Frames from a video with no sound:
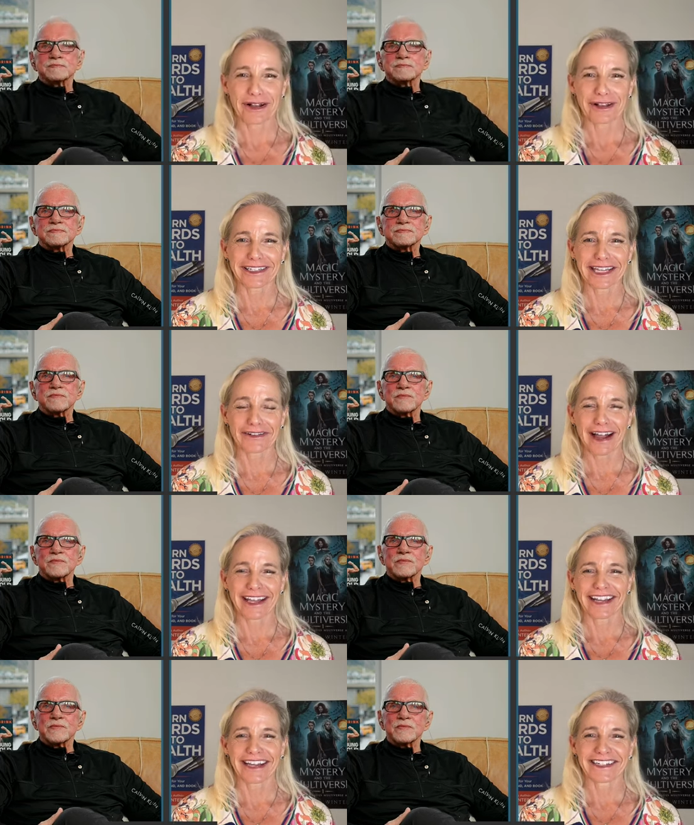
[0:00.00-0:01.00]
Speaker 1: all yellow
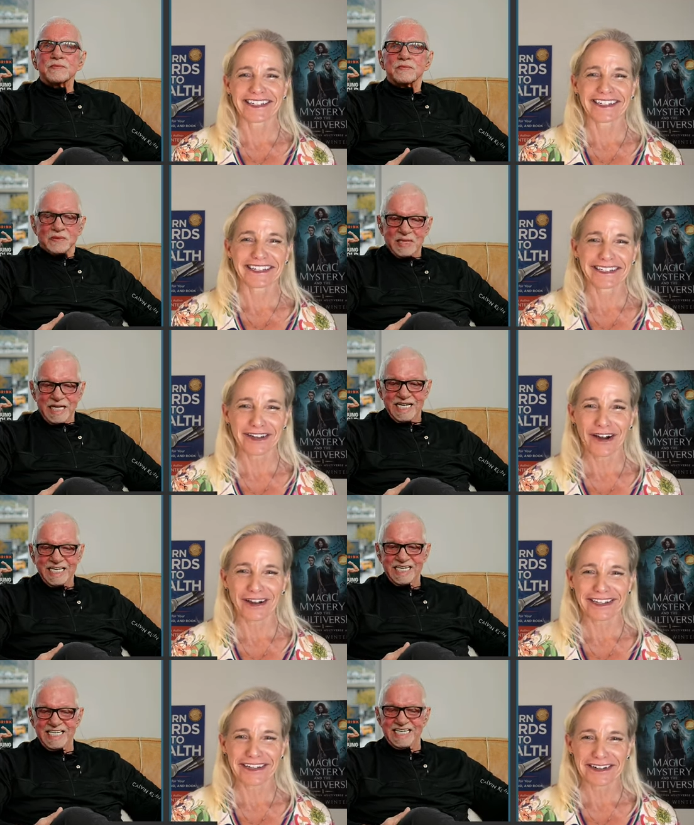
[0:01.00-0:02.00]
highlighted and
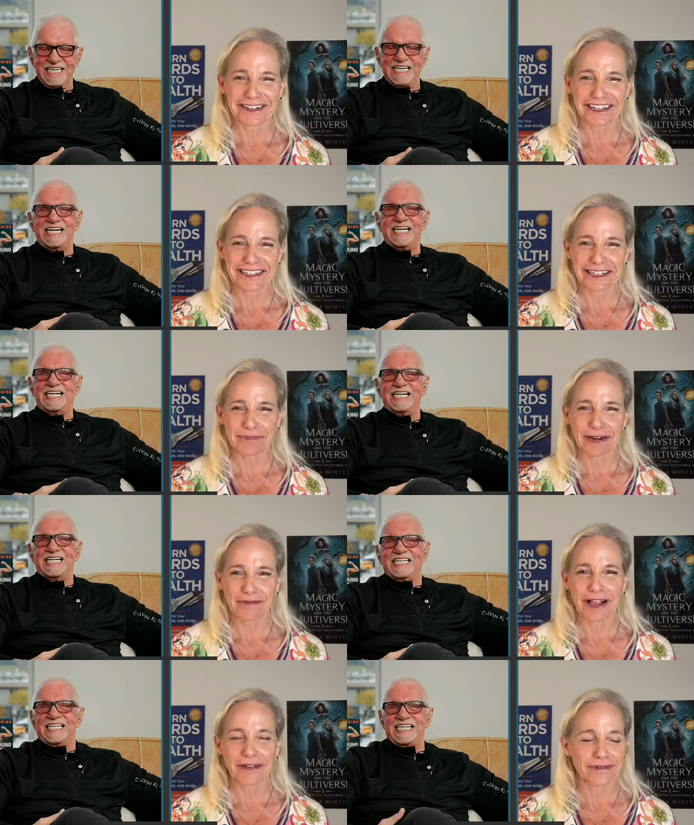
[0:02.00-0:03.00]
dog-eared because it's
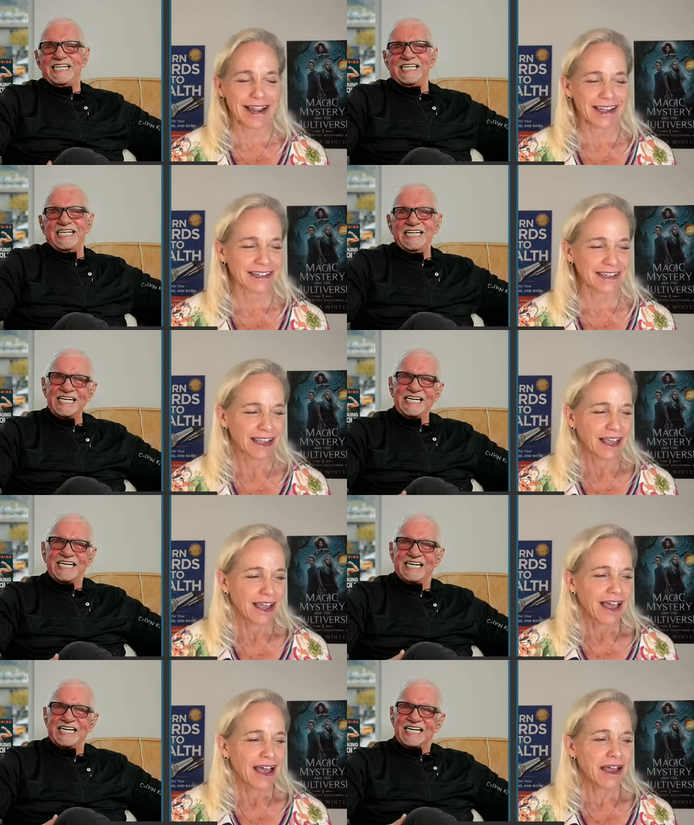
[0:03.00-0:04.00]
been well read
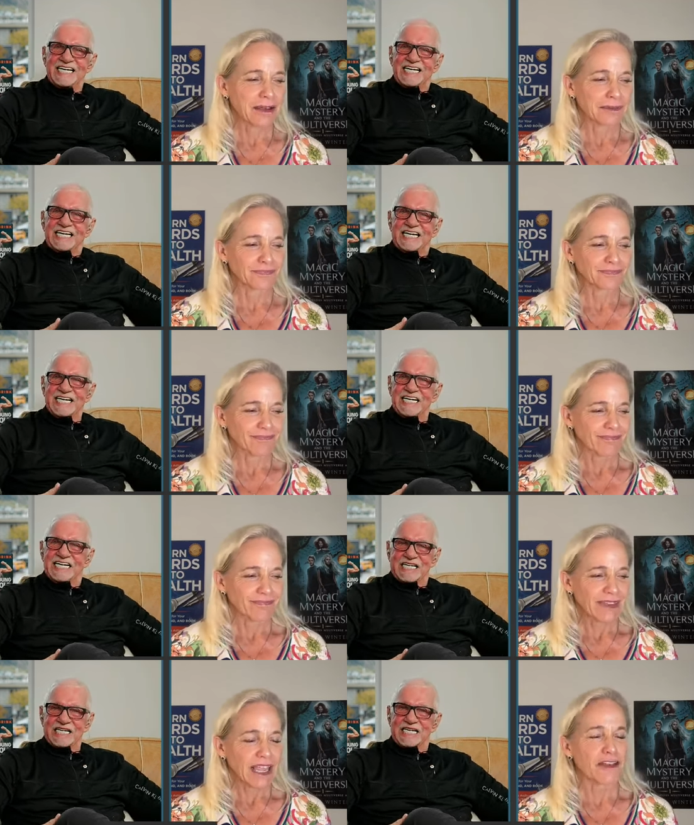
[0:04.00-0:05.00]
um,
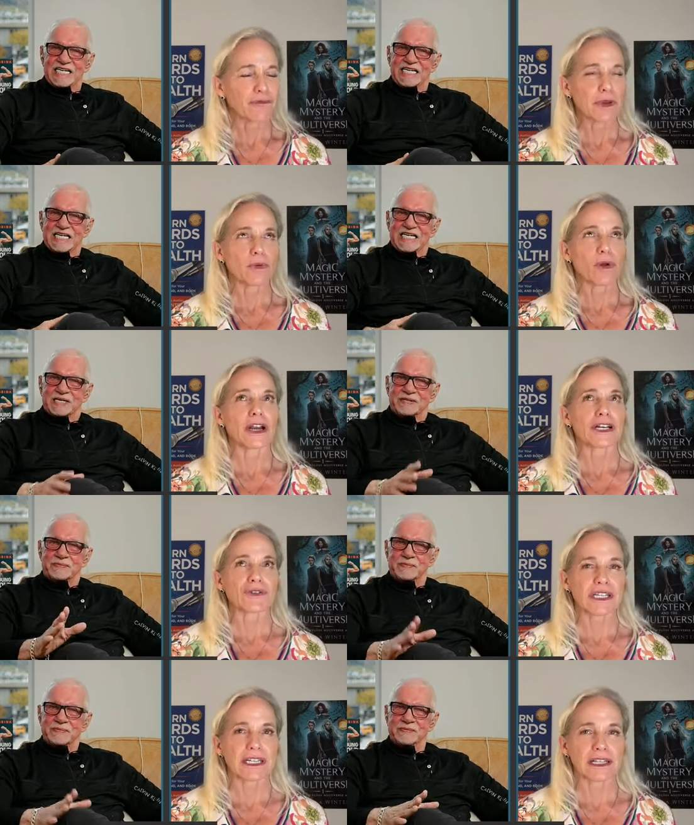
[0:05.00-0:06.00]
if people are
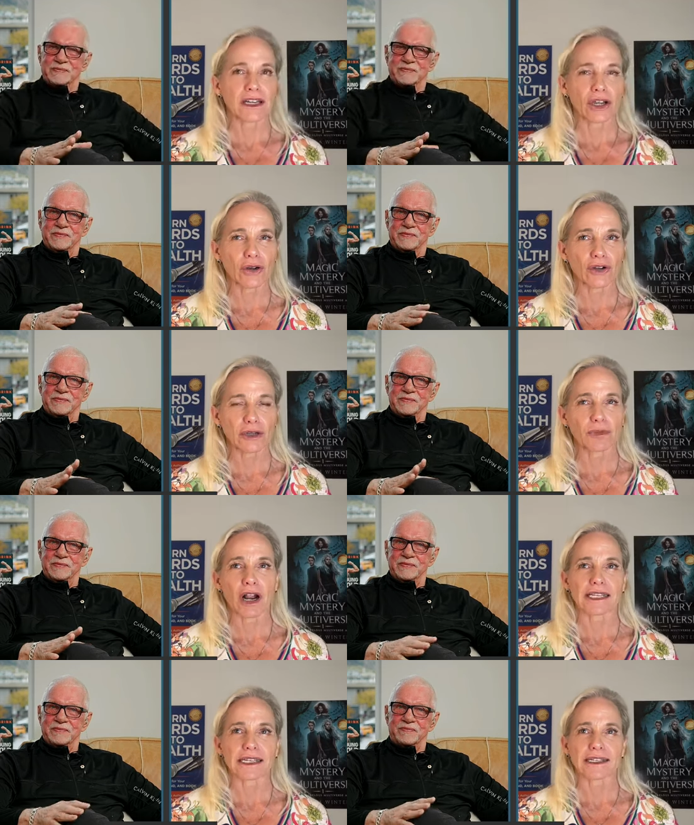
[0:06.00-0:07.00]
interested in the coaching
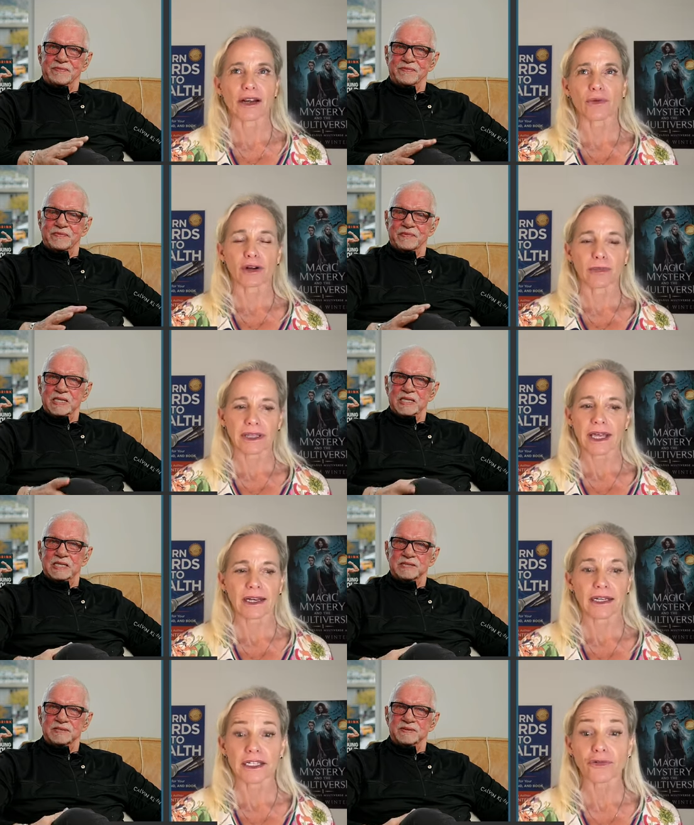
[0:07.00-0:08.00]
process i wrote about
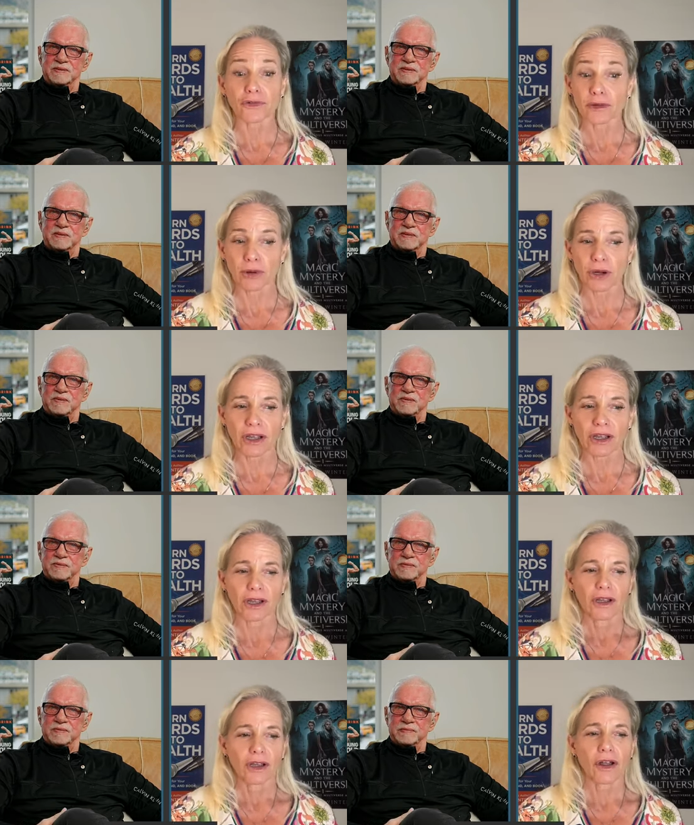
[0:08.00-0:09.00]
that in a different book
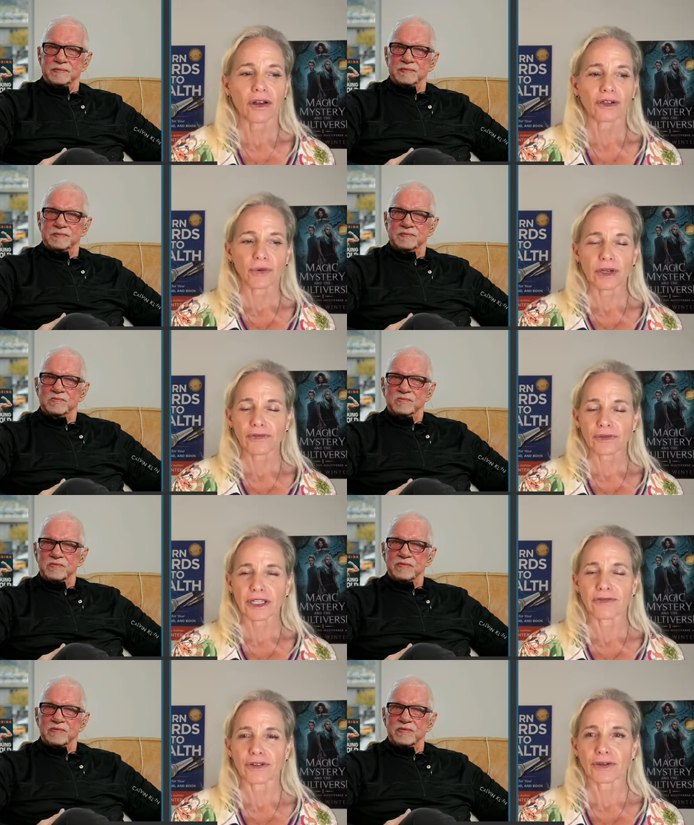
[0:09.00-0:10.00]
called grief
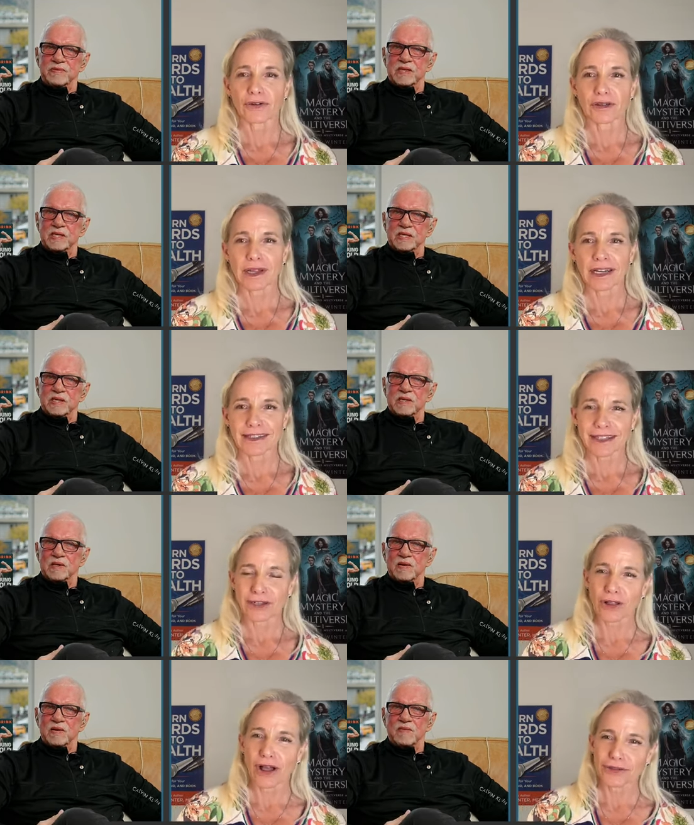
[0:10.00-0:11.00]
relief in 30 minutes
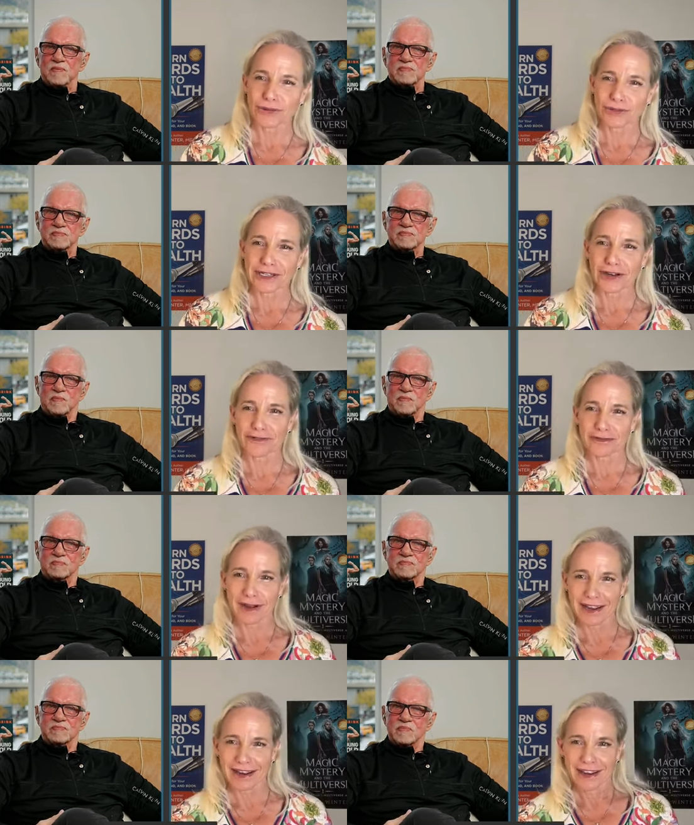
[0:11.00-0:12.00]
and you'll also see over
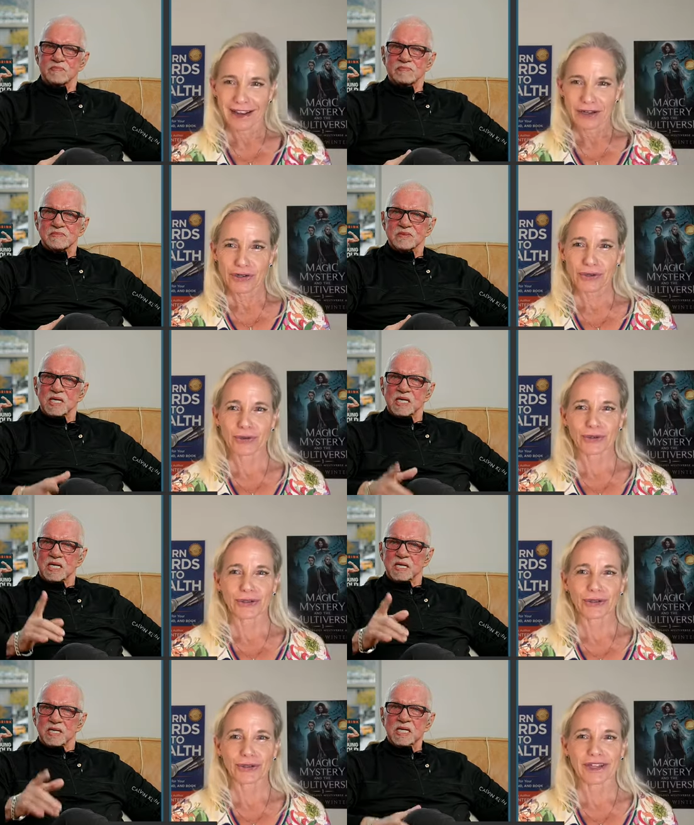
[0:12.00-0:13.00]
my
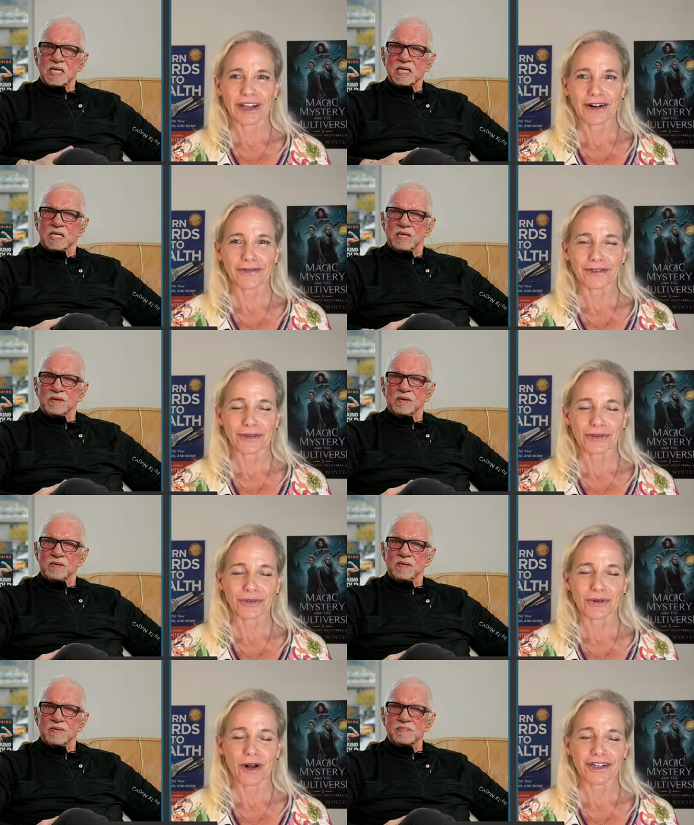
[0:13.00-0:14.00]
shoulder there for those
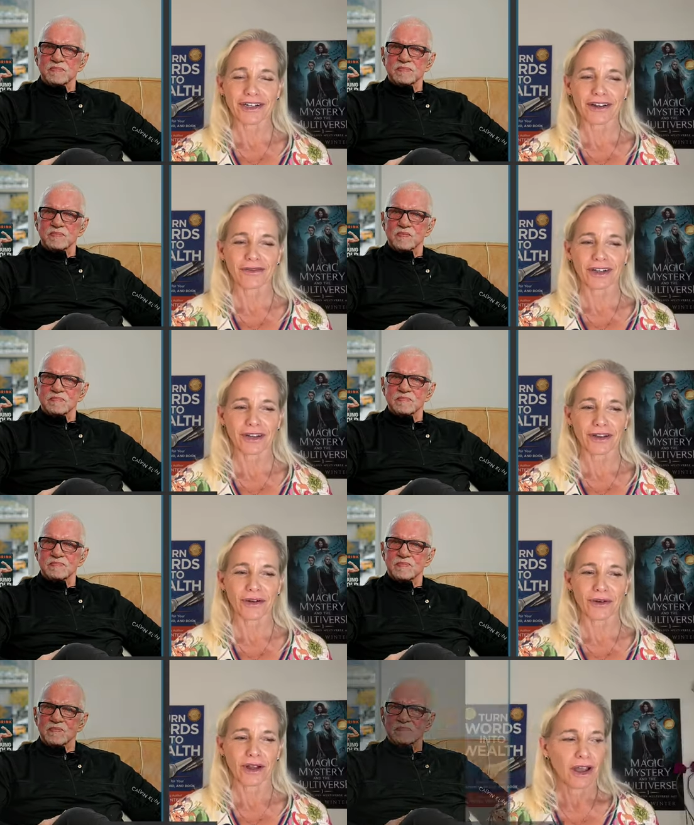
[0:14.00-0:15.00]
who are watching on
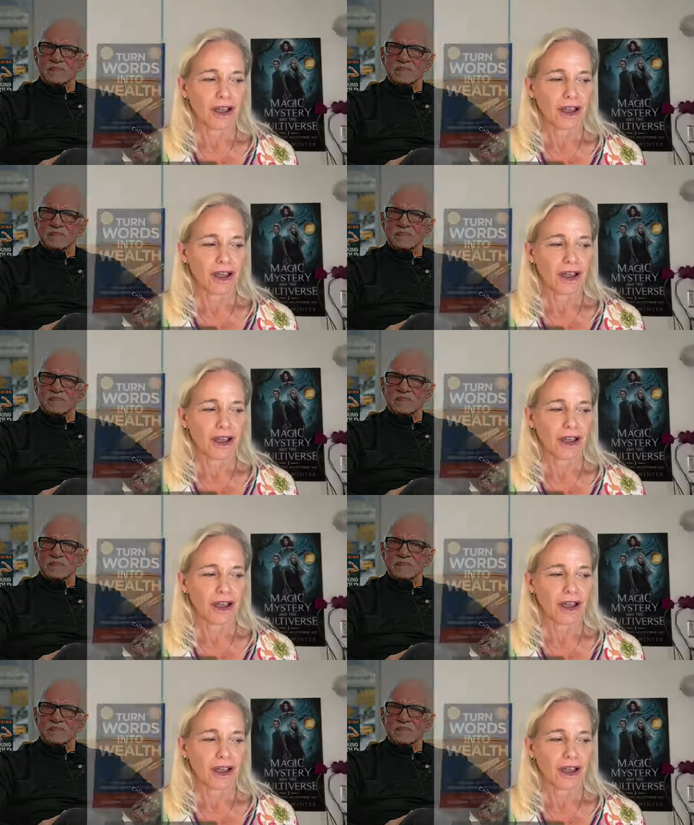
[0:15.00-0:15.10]
video